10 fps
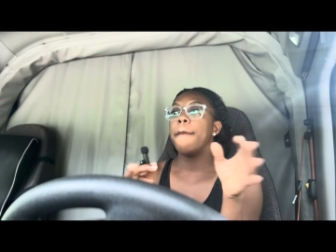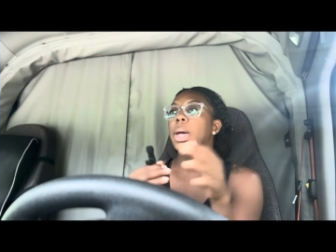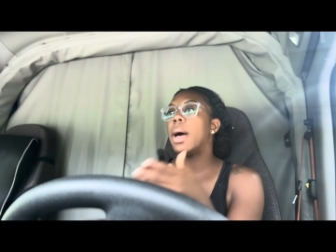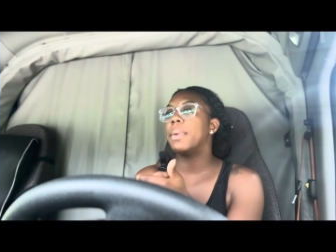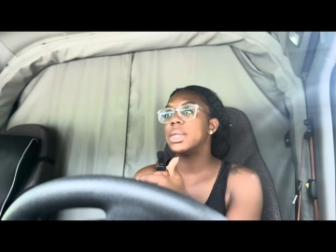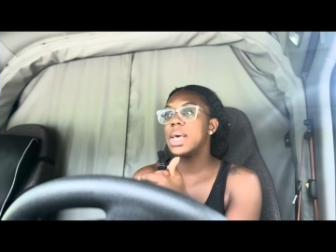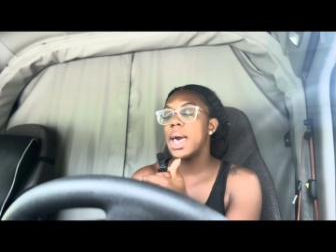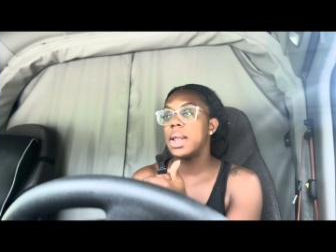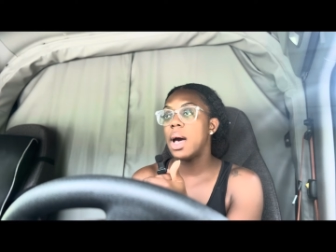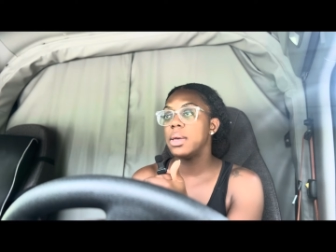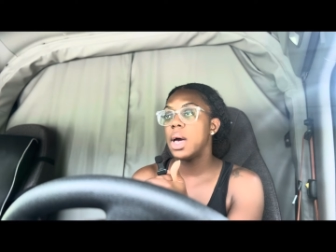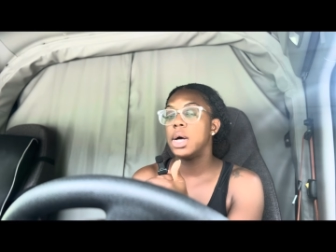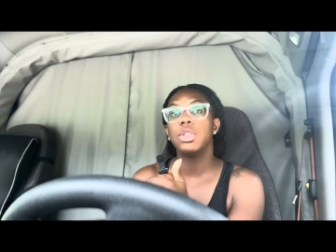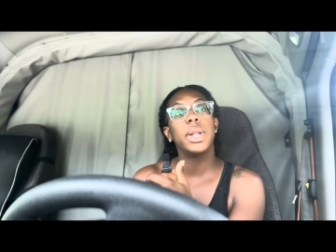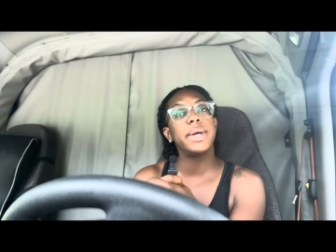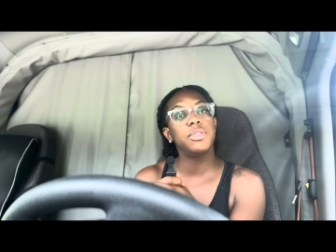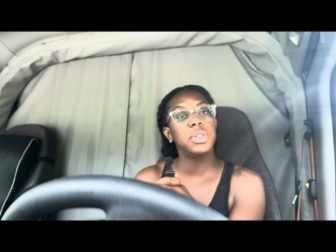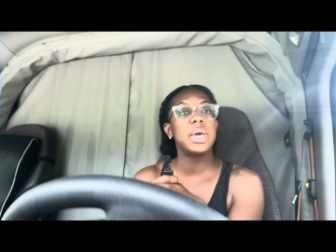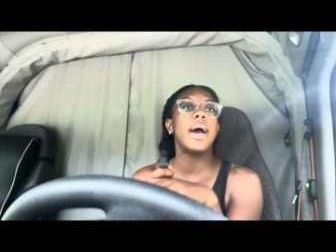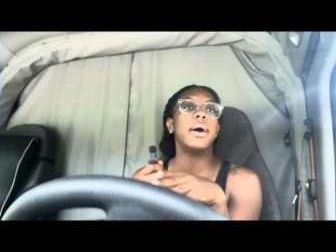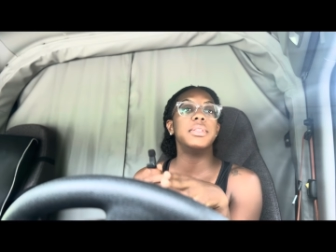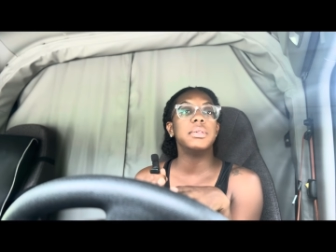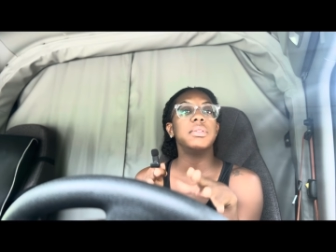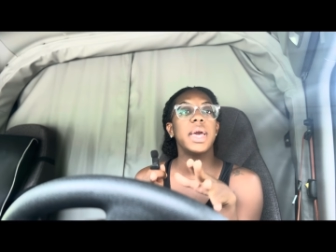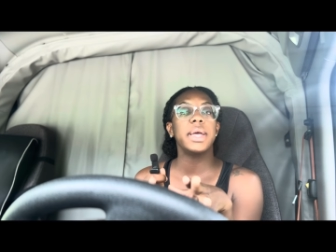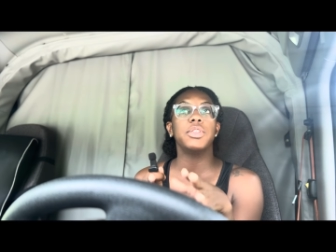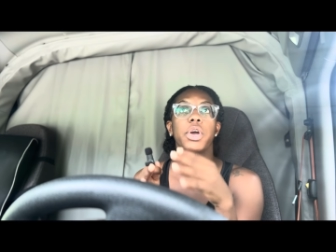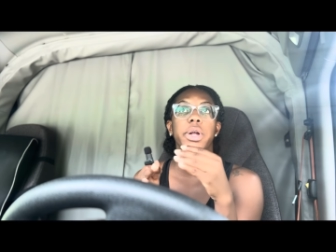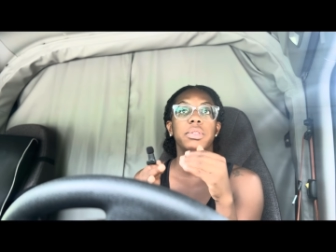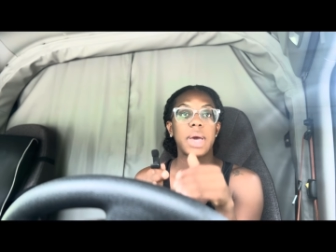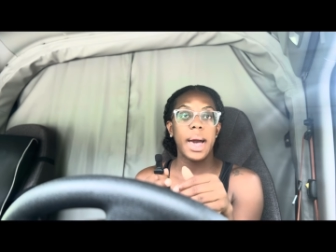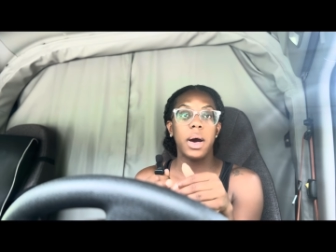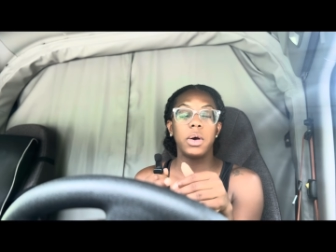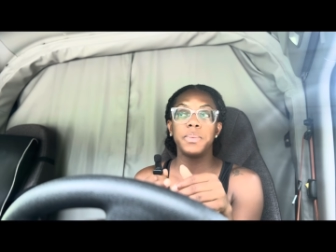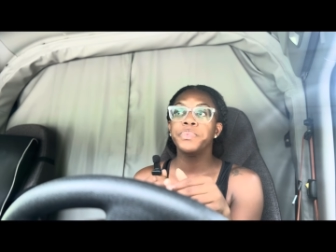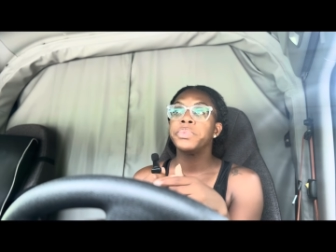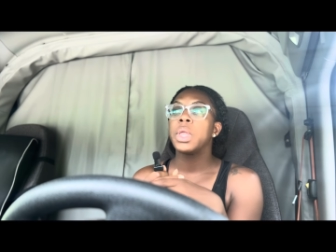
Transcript: But I'm about to head out, y'all. So let's see how this day turns out.